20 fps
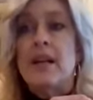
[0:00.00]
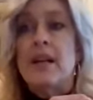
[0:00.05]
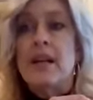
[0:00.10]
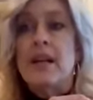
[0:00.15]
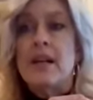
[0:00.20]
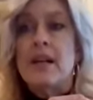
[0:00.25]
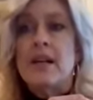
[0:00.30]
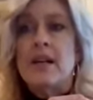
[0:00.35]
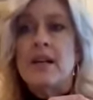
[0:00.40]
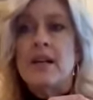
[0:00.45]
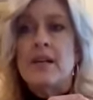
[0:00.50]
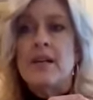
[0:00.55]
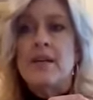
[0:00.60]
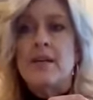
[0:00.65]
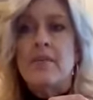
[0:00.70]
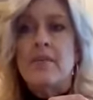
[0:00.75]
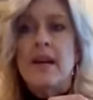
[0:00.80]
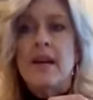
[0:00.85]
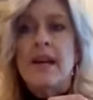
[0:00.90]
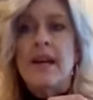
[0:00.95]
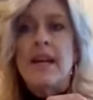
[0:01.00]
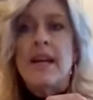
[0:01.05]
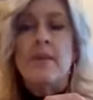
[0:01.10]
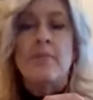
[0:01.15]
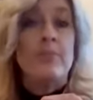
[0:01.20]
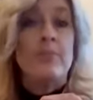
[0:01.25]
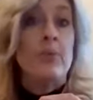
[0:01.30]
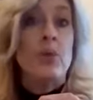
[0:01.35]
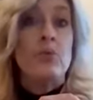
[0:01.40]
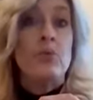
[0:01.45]

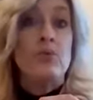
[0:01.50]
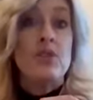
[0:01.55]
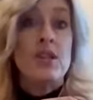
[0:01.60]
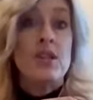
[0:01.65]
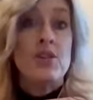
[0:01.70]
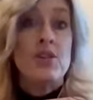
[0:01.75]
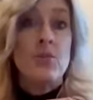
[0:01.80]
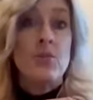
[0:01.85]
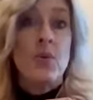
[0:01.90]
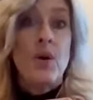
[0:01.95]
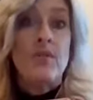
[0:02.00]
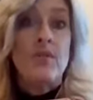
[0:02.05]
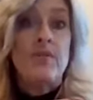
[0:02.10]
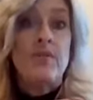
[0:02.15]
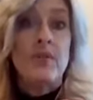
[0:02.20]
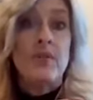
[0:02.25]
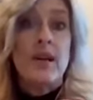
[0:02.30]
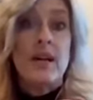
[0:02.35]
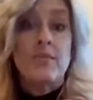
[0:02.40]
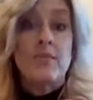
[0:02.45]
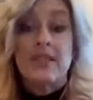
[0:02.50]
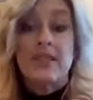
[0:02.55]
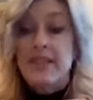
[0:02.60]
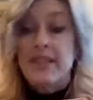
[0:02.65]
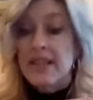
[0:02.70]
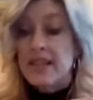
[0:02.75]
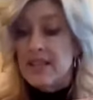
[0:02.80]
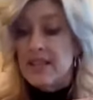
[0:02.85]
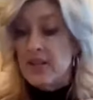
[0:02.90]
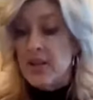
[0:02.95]
and protein 12 grams. And
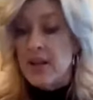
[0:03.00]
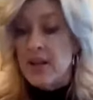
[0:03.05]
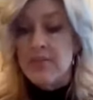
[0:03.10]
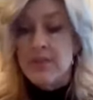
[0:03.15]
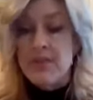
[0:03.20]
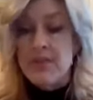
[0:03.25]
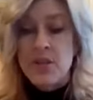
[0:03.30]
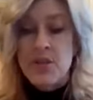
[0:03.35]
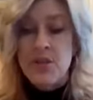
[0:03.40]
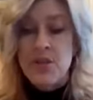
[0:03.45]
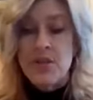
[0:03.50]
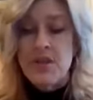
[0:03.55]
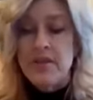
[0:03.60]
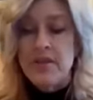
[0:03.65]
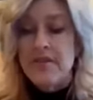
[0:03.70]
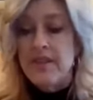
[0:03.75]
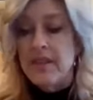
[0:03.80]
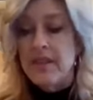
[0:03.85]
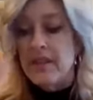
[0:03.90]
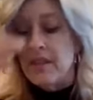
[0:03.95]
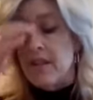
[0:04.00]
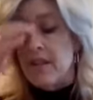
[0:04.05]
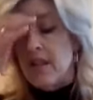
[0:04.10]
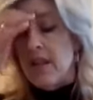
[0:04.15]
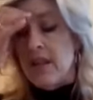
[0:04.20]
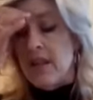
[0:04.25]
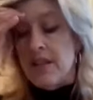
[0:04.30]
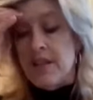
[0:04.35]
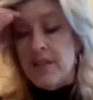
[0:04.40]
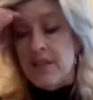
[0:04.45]
that's a combination of
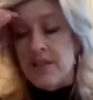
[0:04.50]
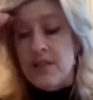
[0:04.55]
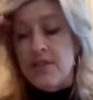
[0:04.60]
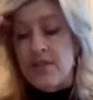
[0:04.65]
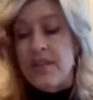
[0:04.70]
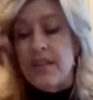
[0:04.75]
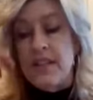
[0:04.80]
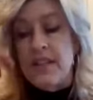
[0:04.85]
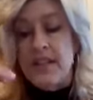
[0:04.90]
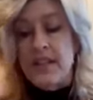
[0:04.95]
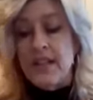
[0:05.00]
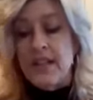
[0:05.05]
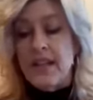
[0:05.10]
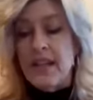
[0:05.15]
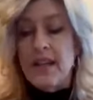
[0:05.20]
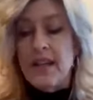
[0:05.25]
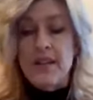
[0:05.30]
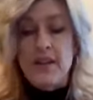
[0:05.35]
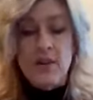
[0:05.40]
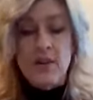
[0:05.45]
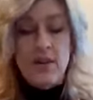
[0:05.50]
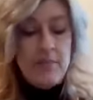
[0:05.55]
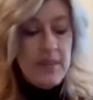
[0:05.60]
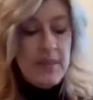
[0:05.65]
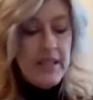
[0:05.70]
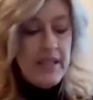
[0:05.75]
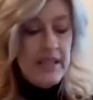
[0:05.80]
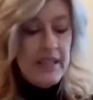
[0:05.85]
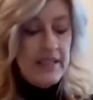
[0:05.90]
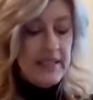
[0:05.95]
the turkey and our
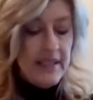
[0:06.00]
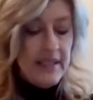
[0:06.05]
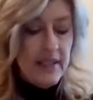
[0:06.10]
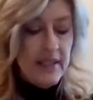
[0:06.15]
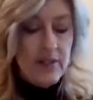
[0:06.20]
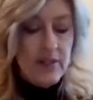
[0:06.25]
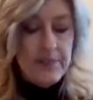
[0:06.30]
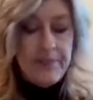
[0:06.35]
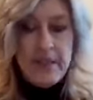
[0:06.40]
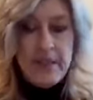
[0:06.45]
beans here.